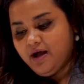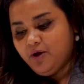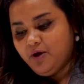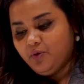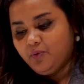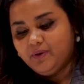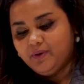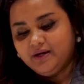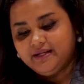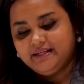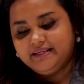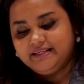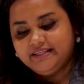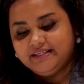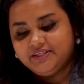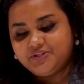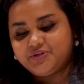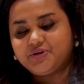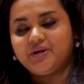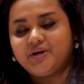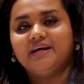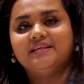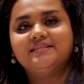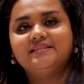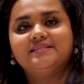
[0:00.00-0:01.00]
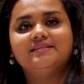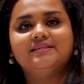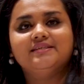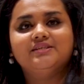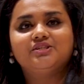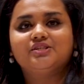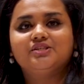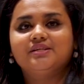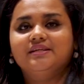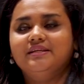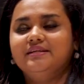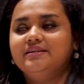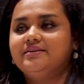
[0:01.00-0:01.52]
world in transition
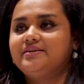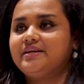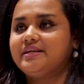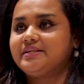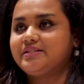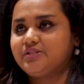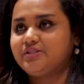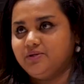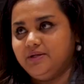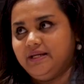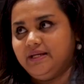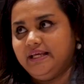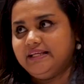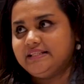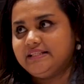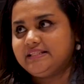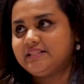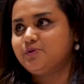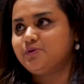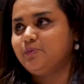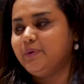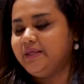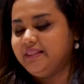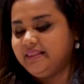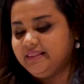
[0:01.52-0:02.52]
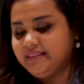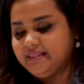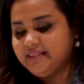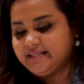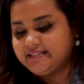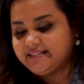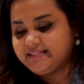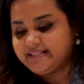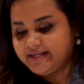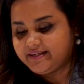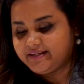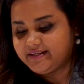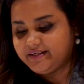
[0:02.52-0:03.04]
resonates with the
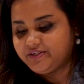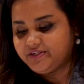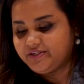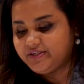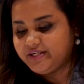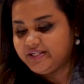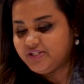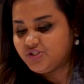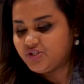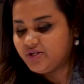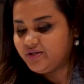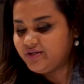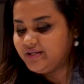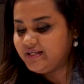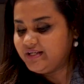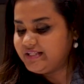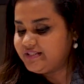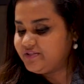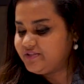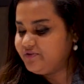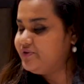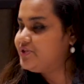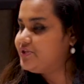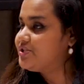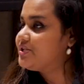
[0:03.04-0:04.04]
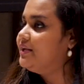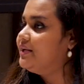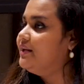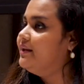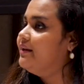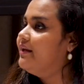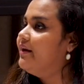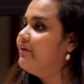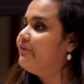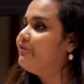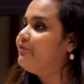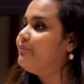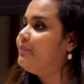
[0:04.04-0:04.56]
Secretary General's vision
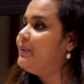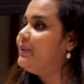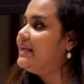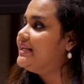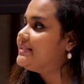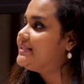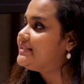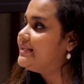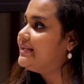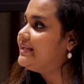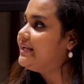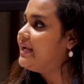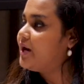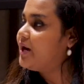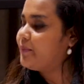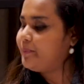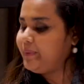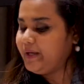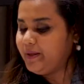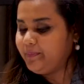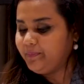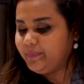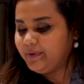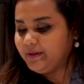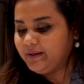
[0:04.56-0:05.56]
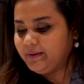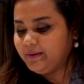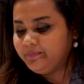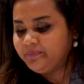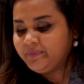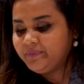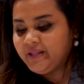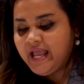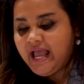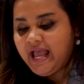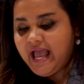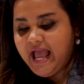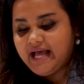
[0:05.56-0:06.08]
of placing young people
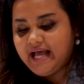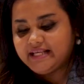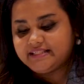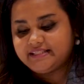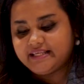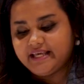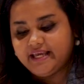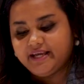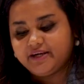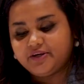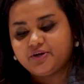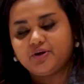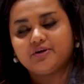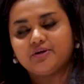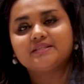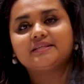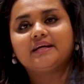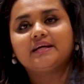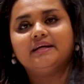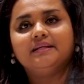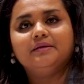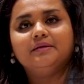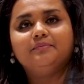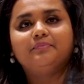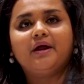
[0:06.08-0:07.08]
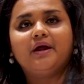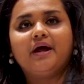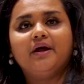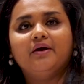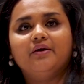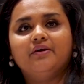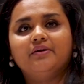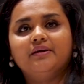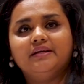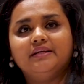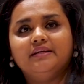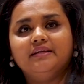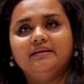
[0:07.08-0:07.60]
as a cross-cutting
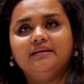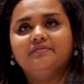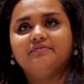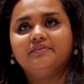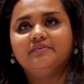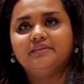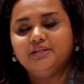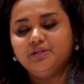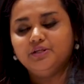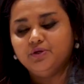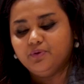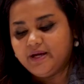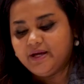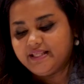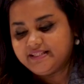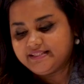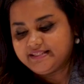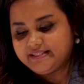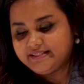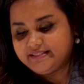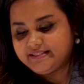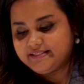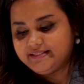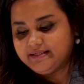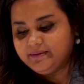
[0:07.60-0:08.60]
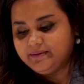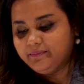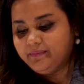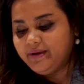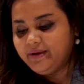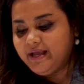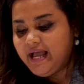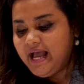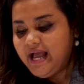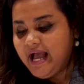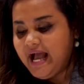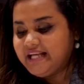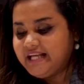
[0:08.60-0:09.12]
priority for the UN system,
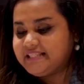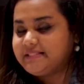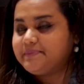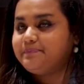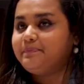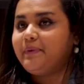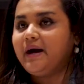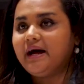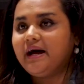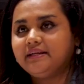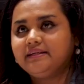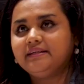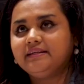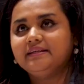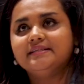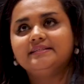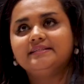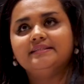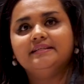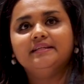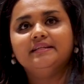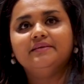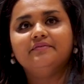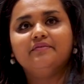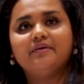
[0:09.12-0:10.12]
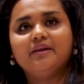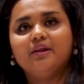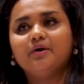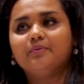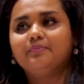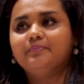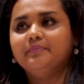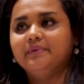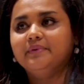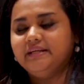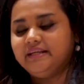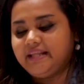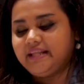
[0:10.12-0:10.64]
as partners in
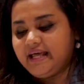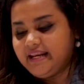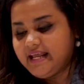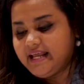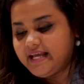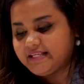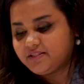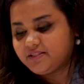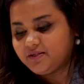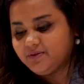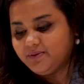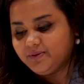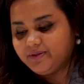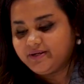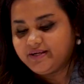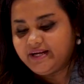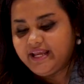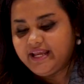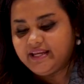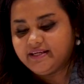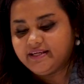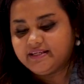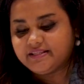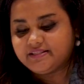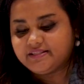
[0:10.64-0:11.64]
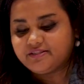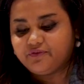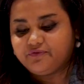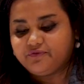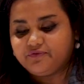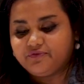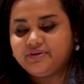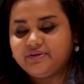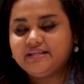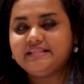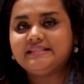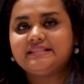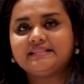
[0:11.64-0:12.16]
development and as co-creators of
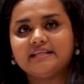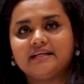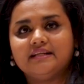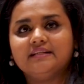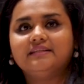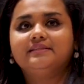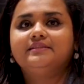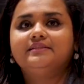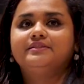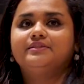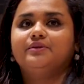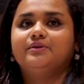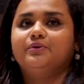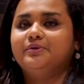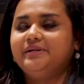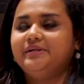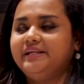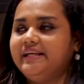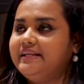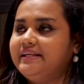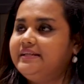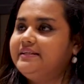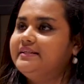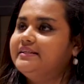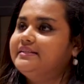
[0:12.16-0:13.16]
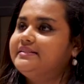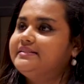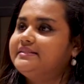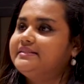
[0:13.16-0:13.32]
results-oriented